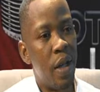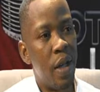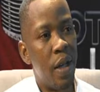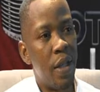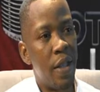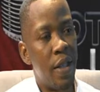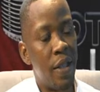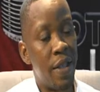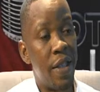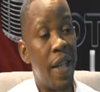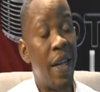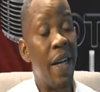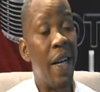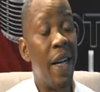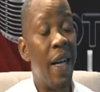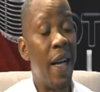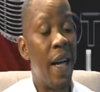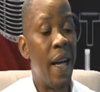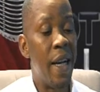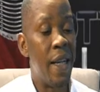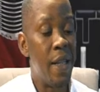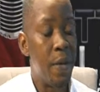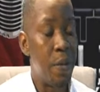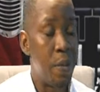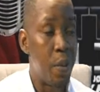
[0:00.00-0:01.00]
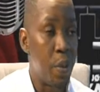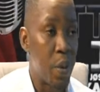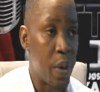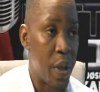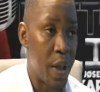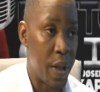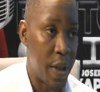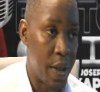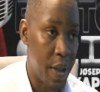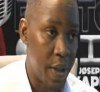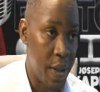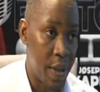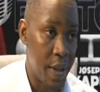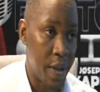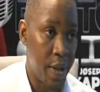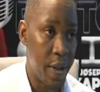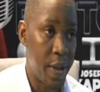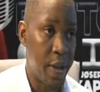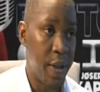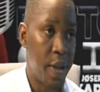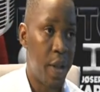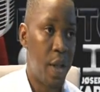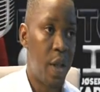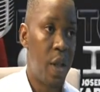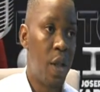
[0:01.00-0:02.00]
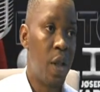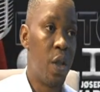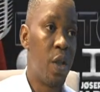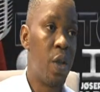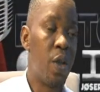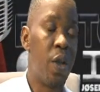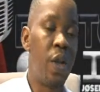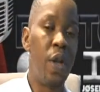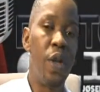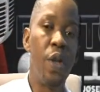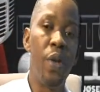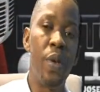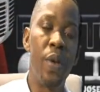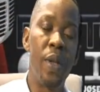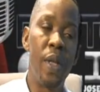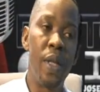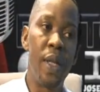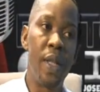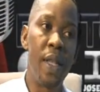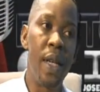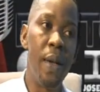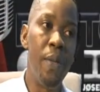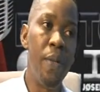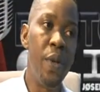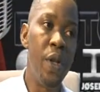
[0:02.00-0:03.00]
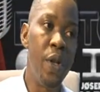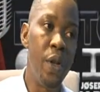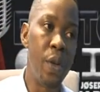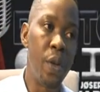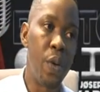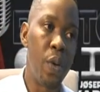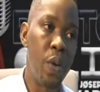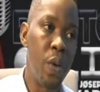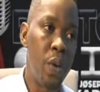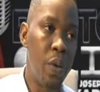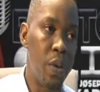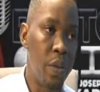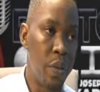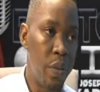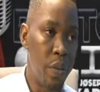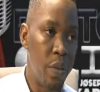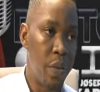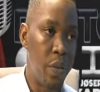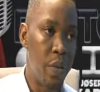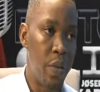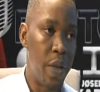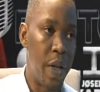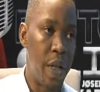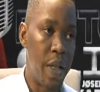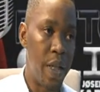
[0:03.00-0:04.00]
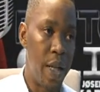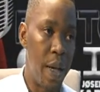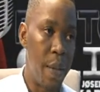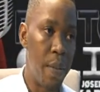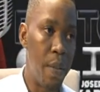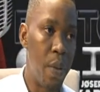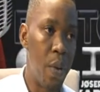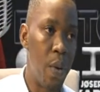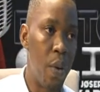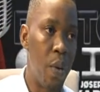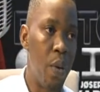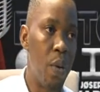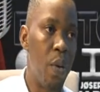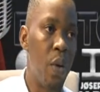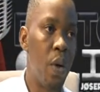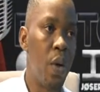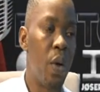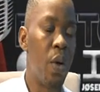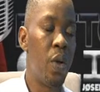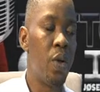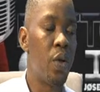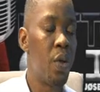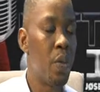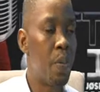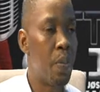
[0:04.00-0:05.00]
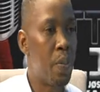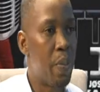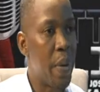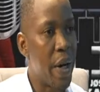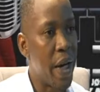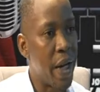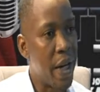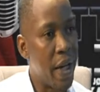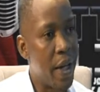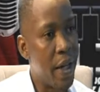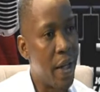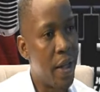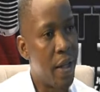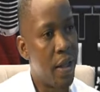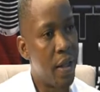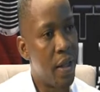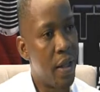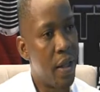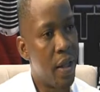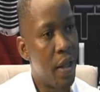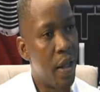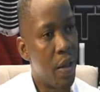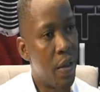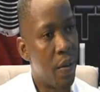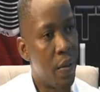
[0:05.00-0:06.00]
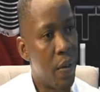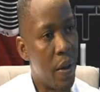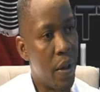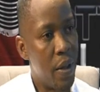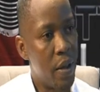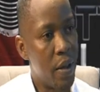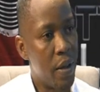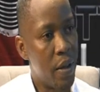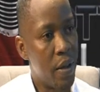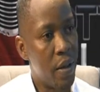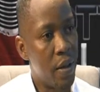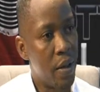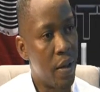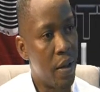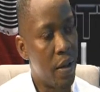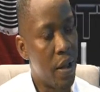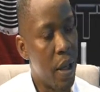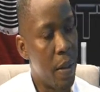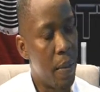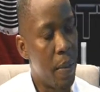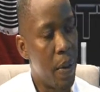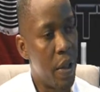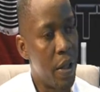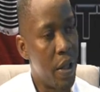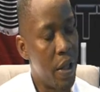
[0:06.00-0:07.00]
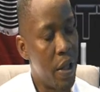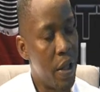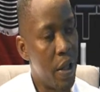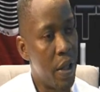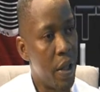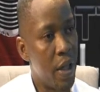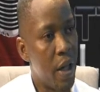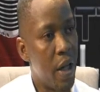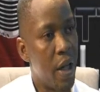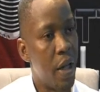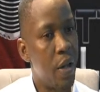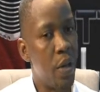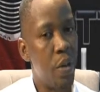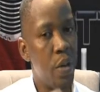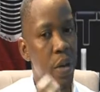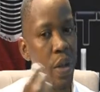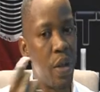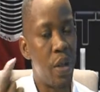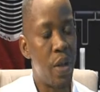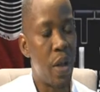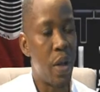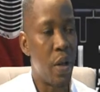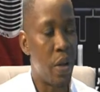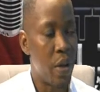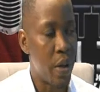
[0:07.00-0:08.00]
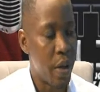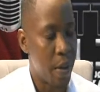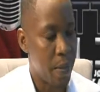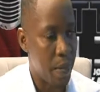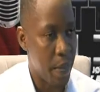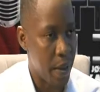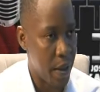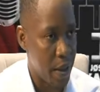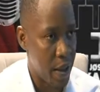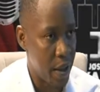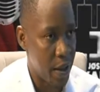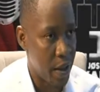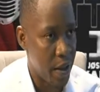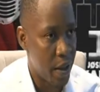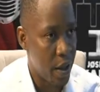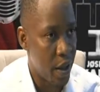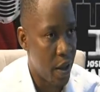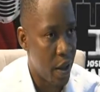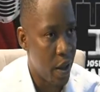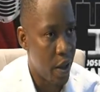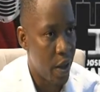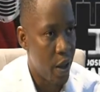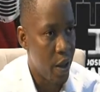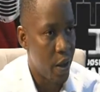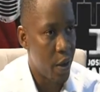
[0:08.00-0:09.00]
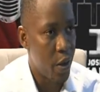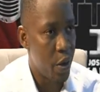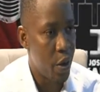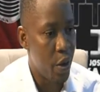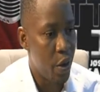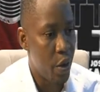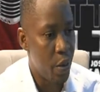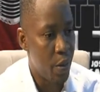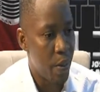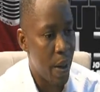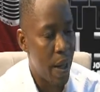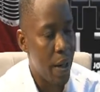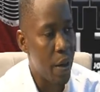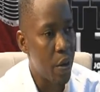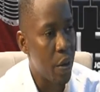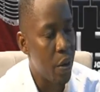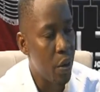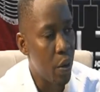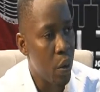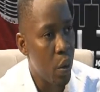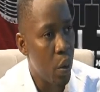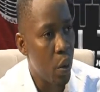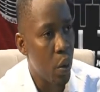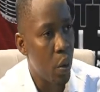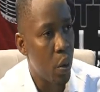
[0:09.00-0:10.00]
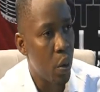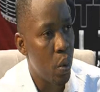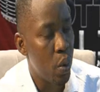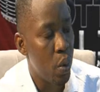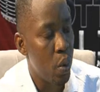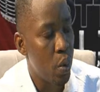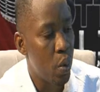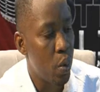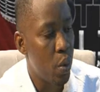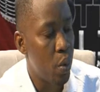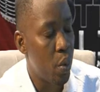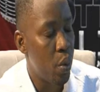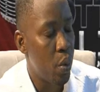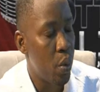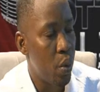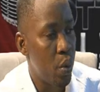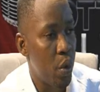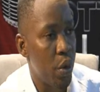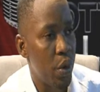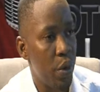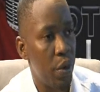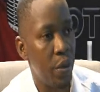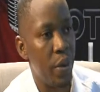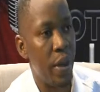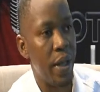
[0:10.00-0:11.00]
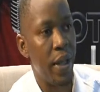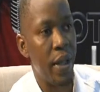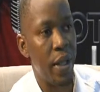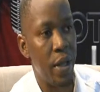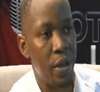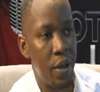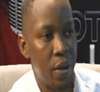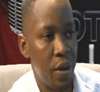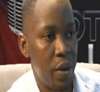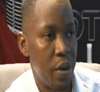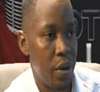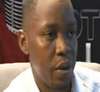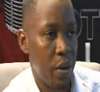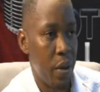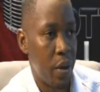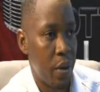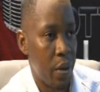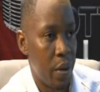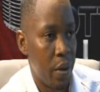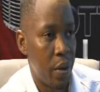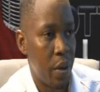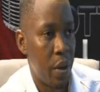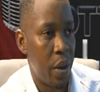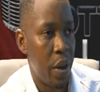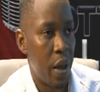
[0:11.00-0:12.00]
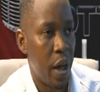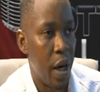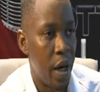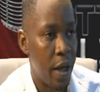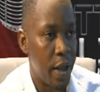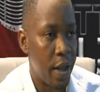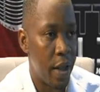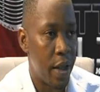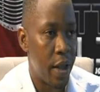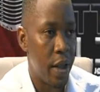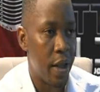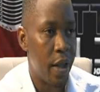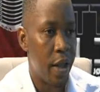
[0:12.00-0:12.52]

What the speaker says: sterilized processes. So they use the same needle, for example, to prick somebody and do it to another person. So you might not know who you're doing it with, and